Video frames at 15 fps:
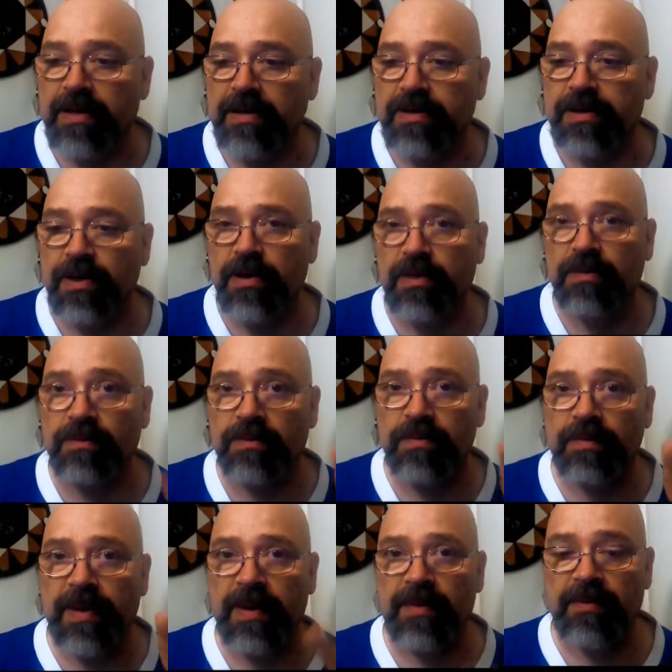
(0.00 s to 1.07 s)
So,
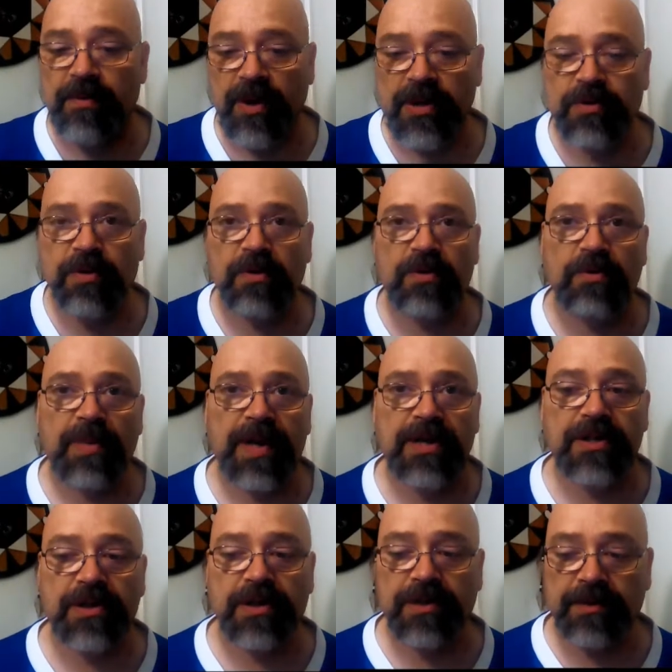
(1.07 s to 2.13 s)
remember, Roswell, New
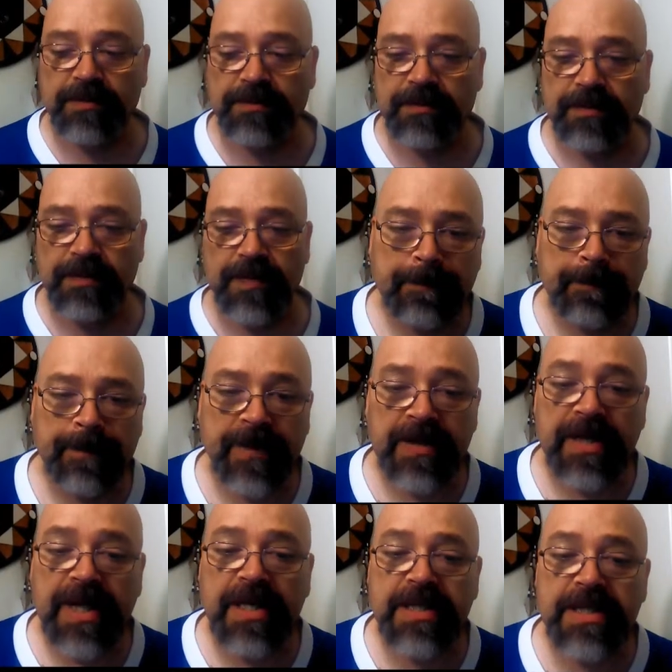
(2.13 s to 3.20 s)
Mexico.
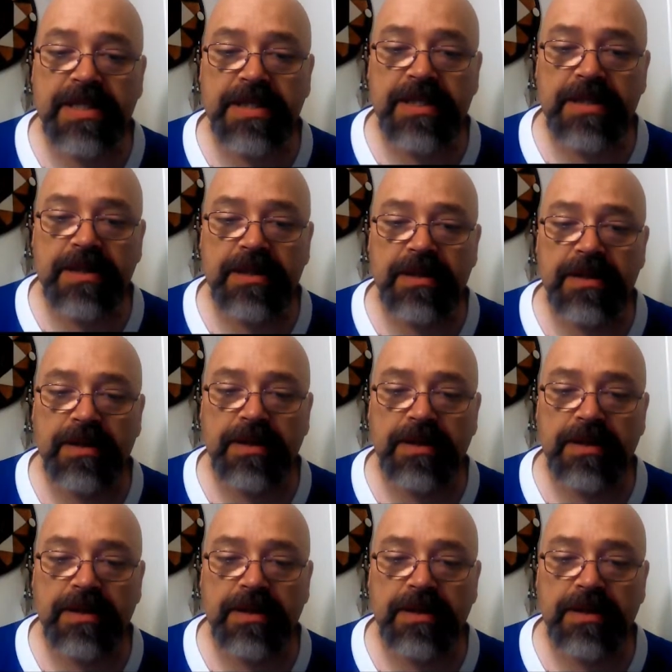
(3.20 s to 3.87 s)
The next